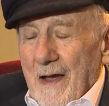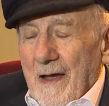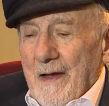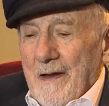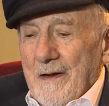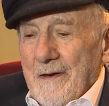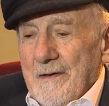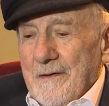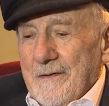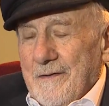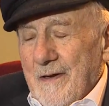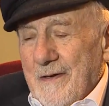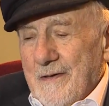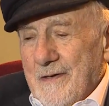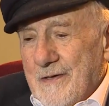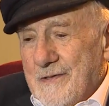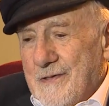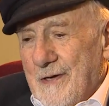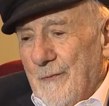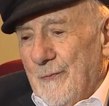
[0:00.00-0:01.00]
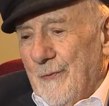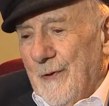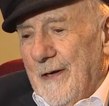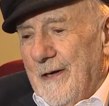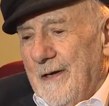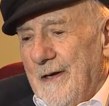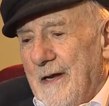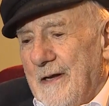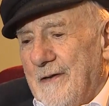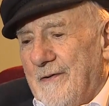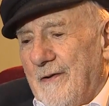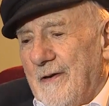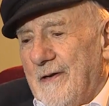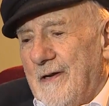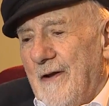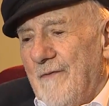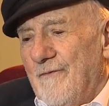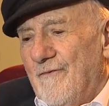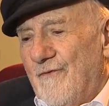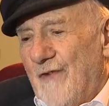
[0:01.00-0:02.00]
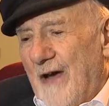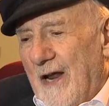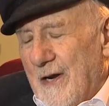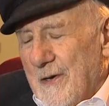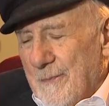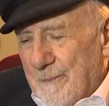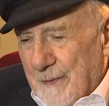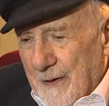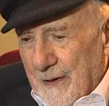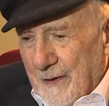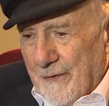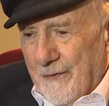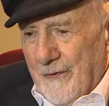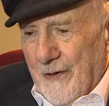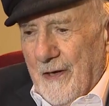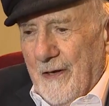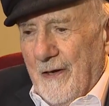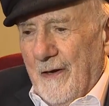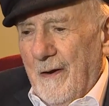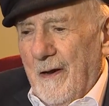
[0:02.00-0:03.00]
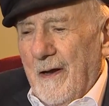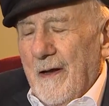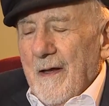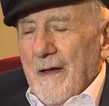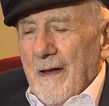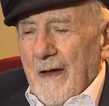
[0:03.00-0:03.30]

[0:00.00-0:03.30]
And they said, well, it's a developing thing.